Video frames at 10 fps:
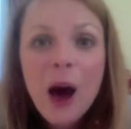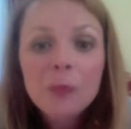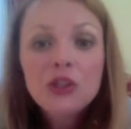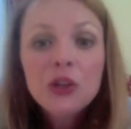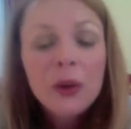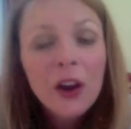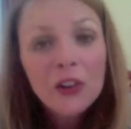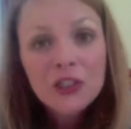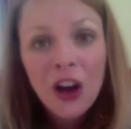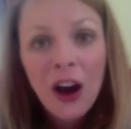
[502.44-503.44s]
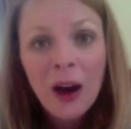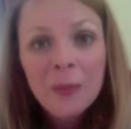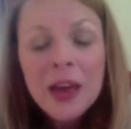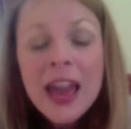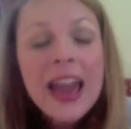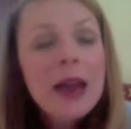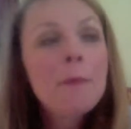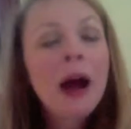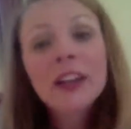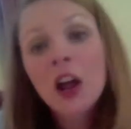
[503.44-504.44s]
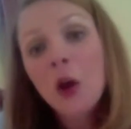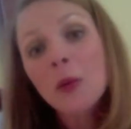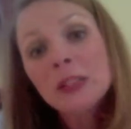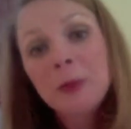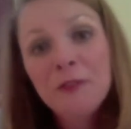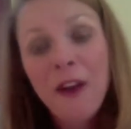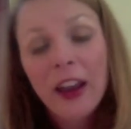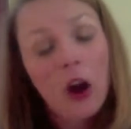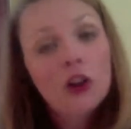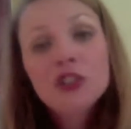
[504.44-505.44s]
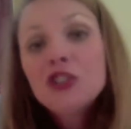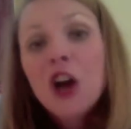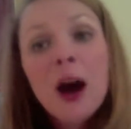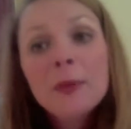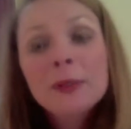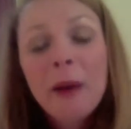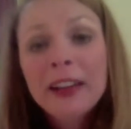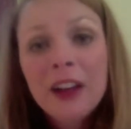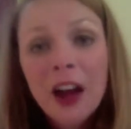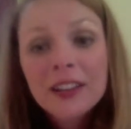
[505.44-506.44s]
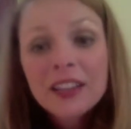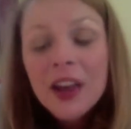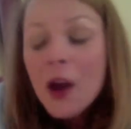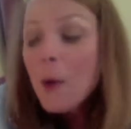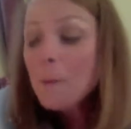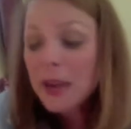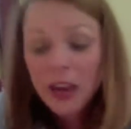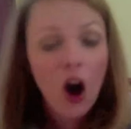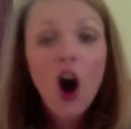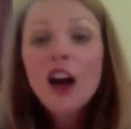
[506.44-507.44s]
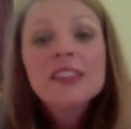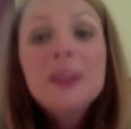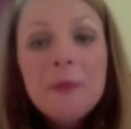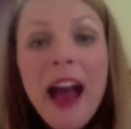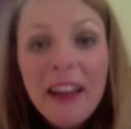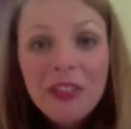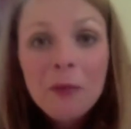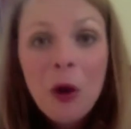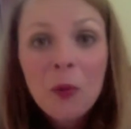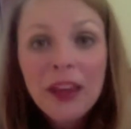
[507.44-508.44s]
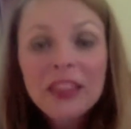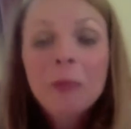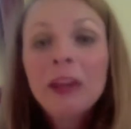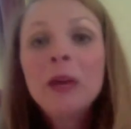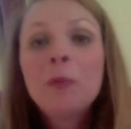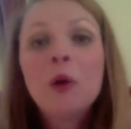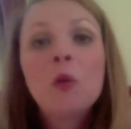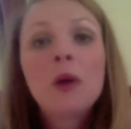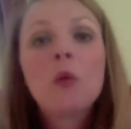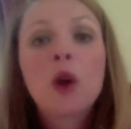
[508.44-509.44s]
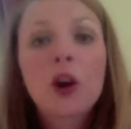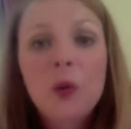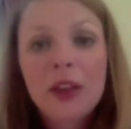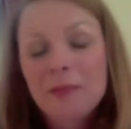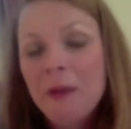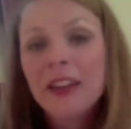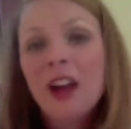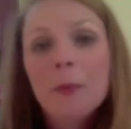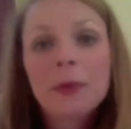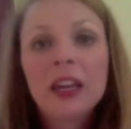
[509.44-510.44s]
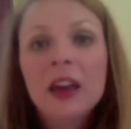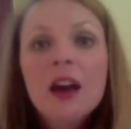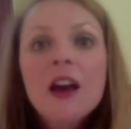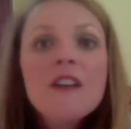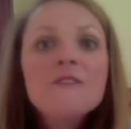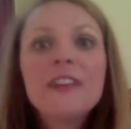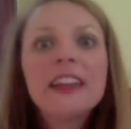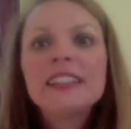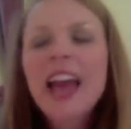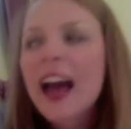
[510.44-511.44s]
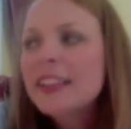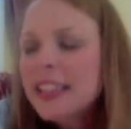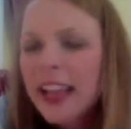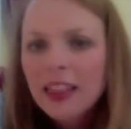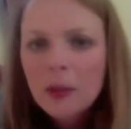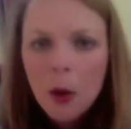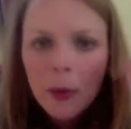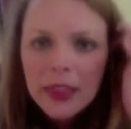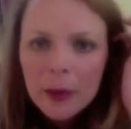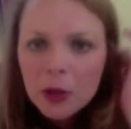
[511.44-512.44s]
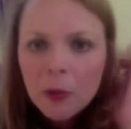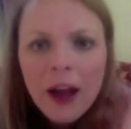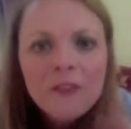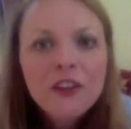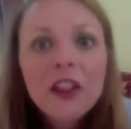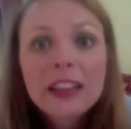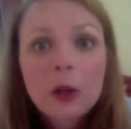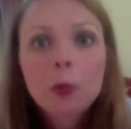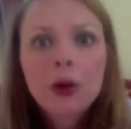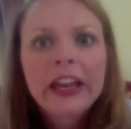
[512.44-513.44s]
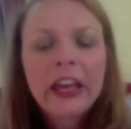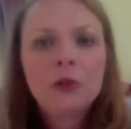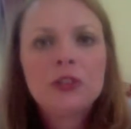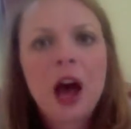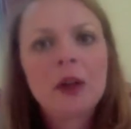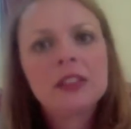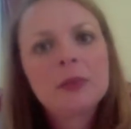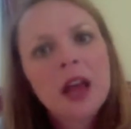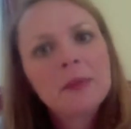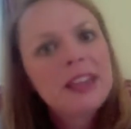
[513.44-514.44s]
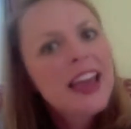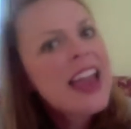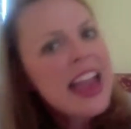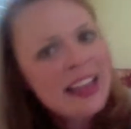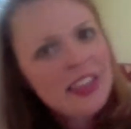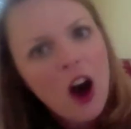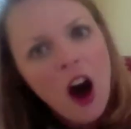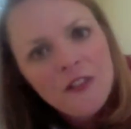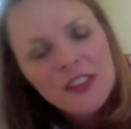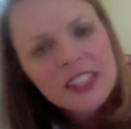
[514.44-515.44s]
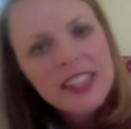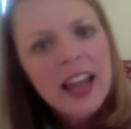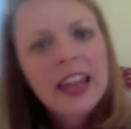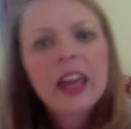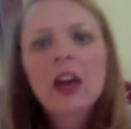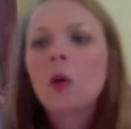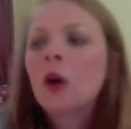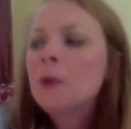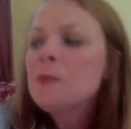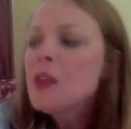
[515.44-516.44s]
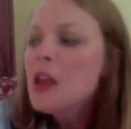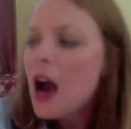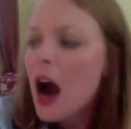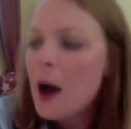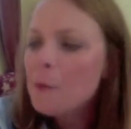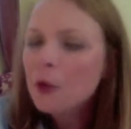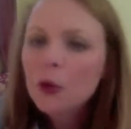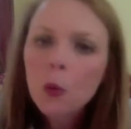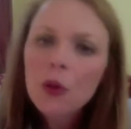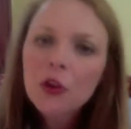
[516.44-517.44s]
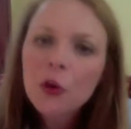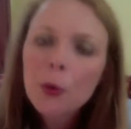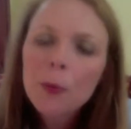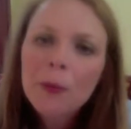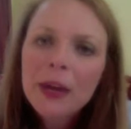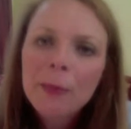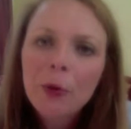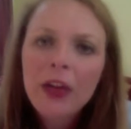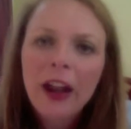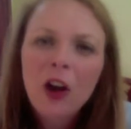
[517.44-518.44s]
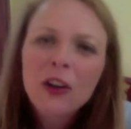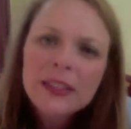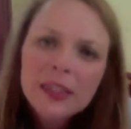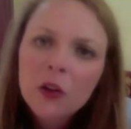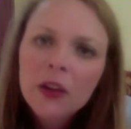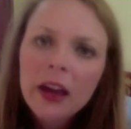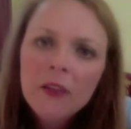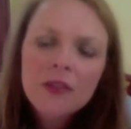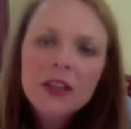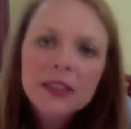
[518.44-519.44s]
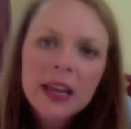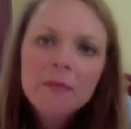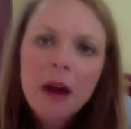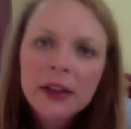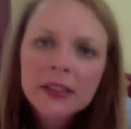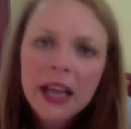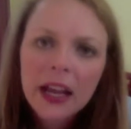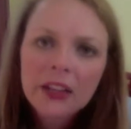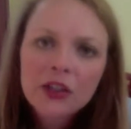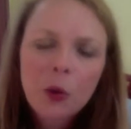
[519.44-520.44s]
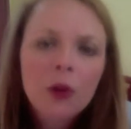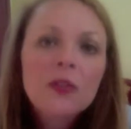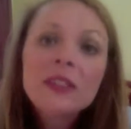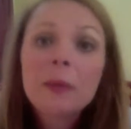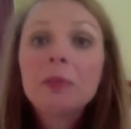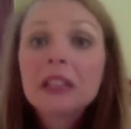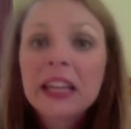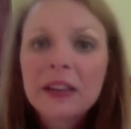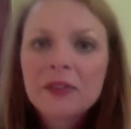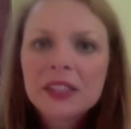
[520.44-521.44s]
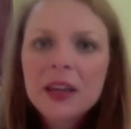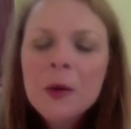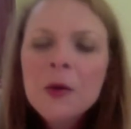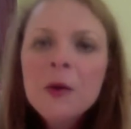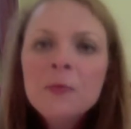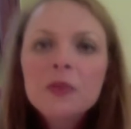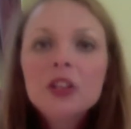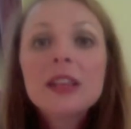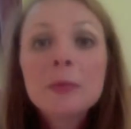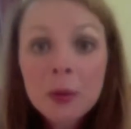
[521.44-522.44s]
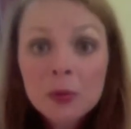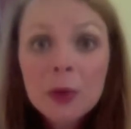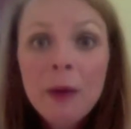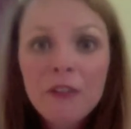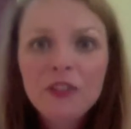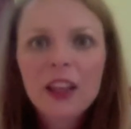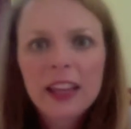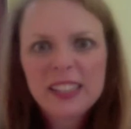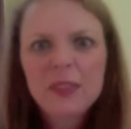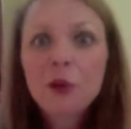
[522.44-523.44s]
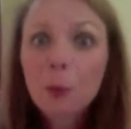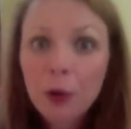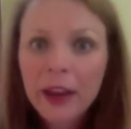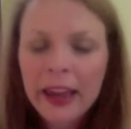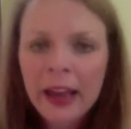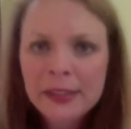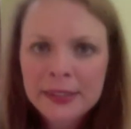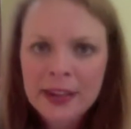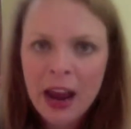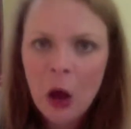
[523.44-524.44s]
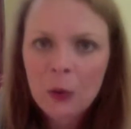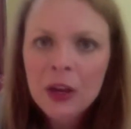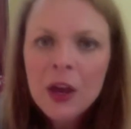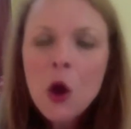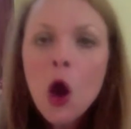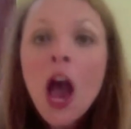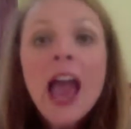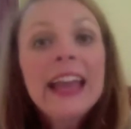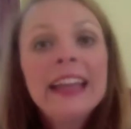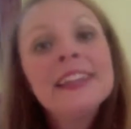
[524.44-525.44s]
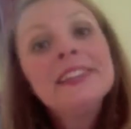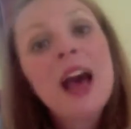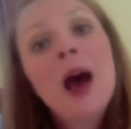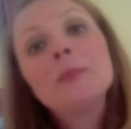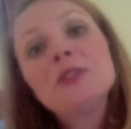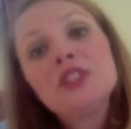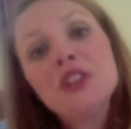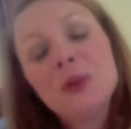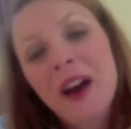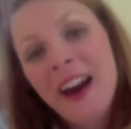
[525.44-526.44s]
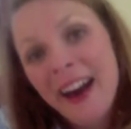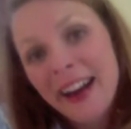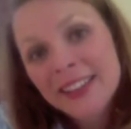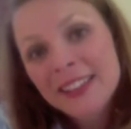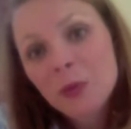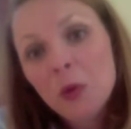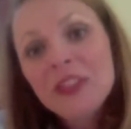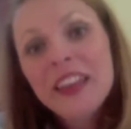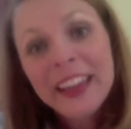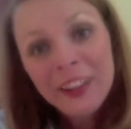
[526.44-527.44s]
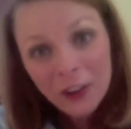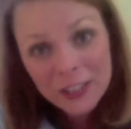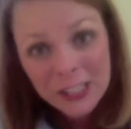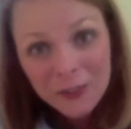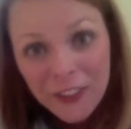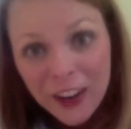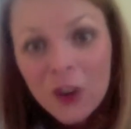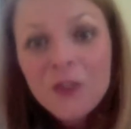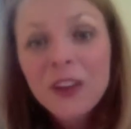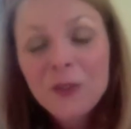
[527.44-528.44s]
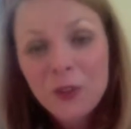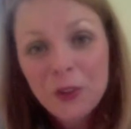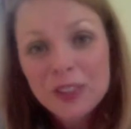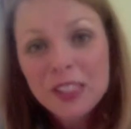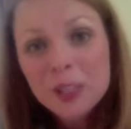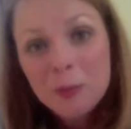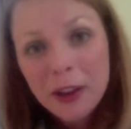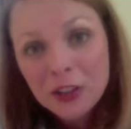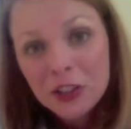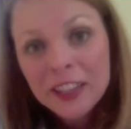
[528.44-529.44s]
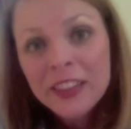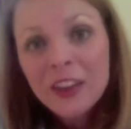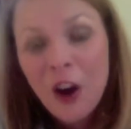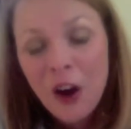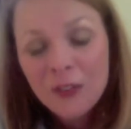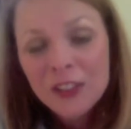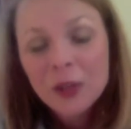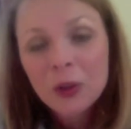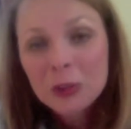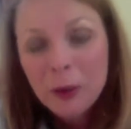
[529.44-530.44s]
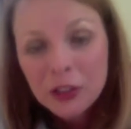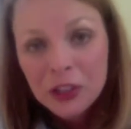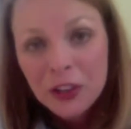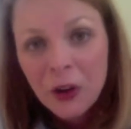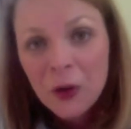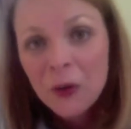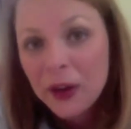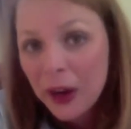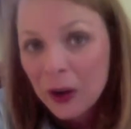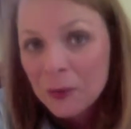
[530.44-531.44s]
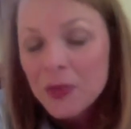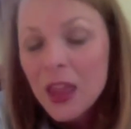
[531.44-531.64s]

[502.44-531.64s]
doing our job. It might not always be fun. Our jobs might not be awesome at the moment. The people we work with might not be fantastic at the moment. You might feel like they're bringing you down. Sometimes in the office setting, or when you're with a group of people that aren't necessarily of the same mindset as you are, the same beliefs, sometimes we might feel like as if they're bringing us down. It is up to us within our sphere of influence, especially in the office or especially in our career,